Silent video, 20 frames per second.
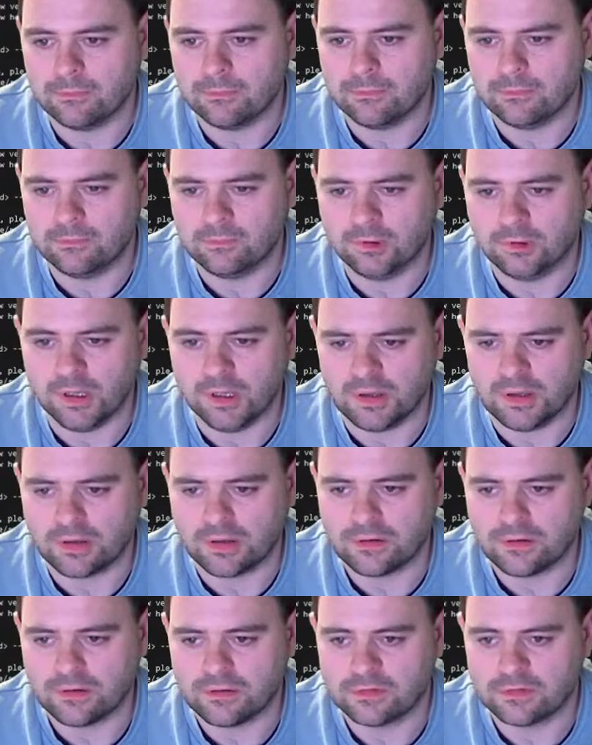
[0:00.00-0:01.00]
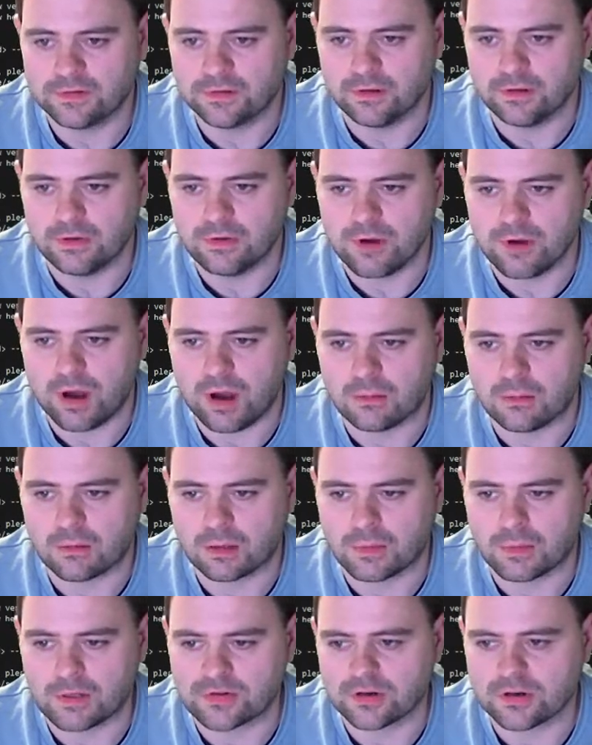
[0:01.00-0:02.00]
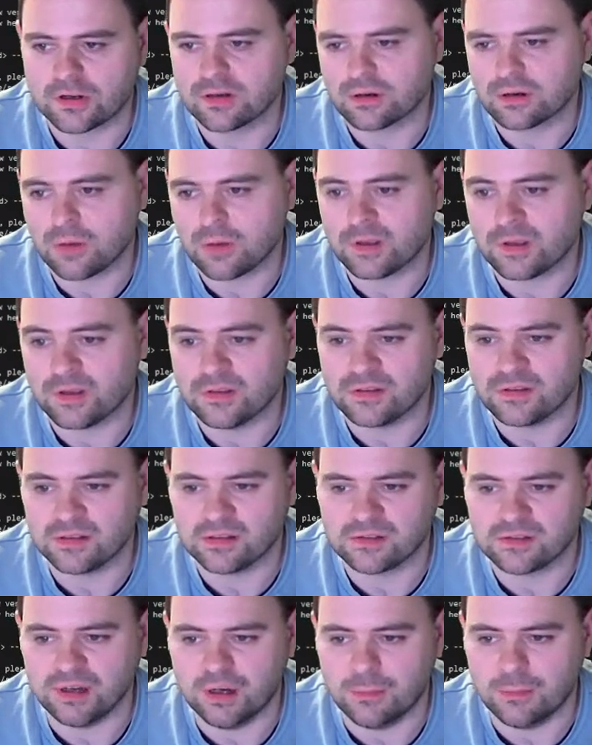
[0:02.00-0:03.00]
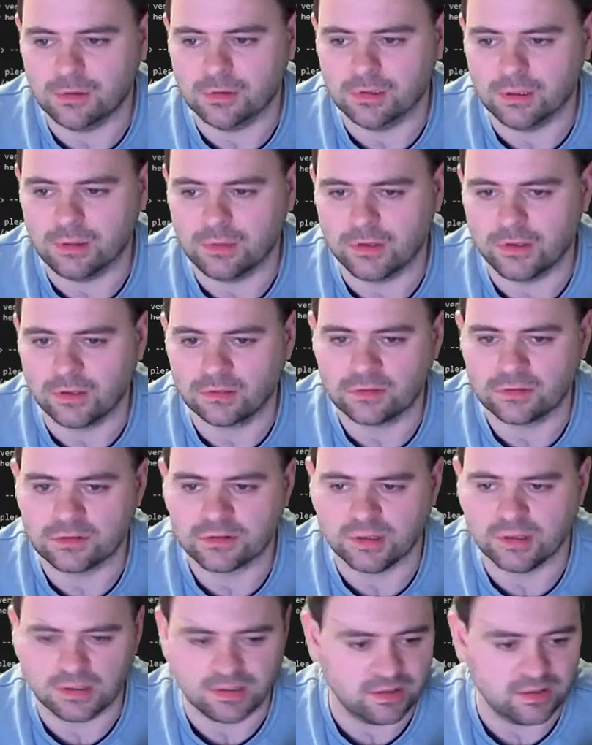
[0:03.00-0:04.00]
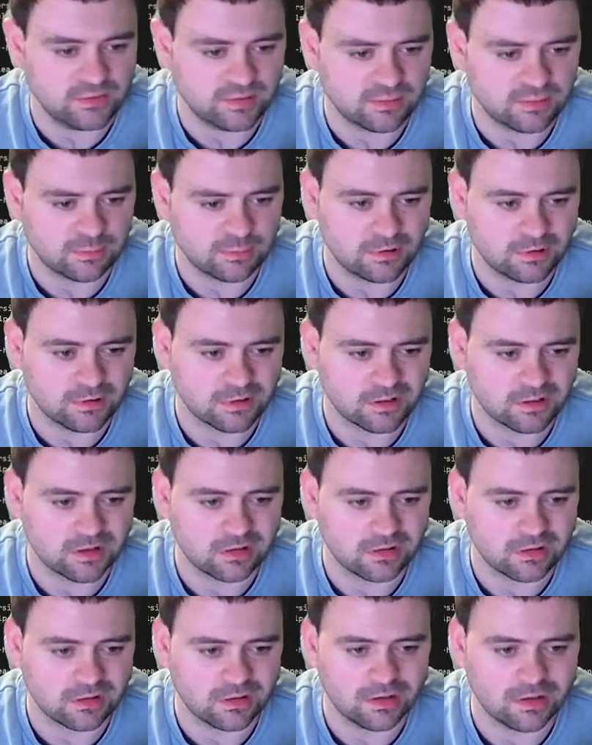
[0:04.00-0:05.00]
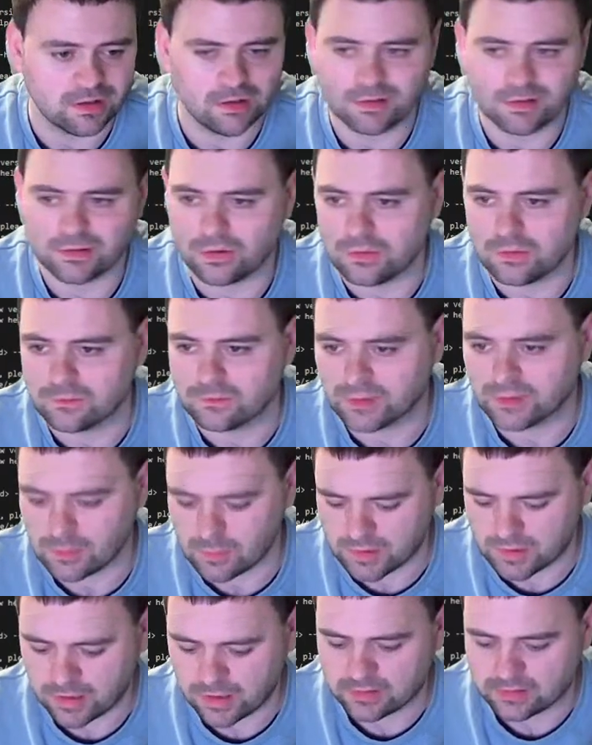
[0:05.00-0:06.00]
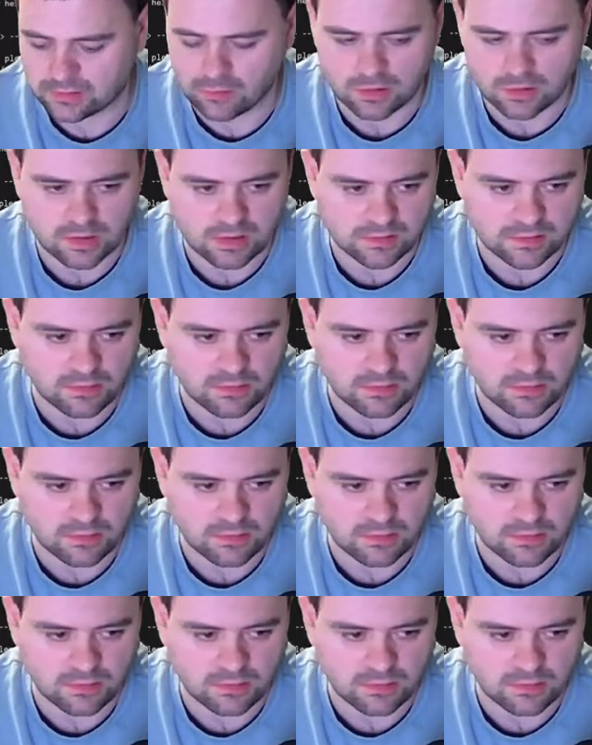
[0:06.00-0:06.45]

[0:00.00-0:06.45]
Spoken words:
Right, so I'm going to be trying copying this example, I think, to try and get this working, and hopefully we get this working.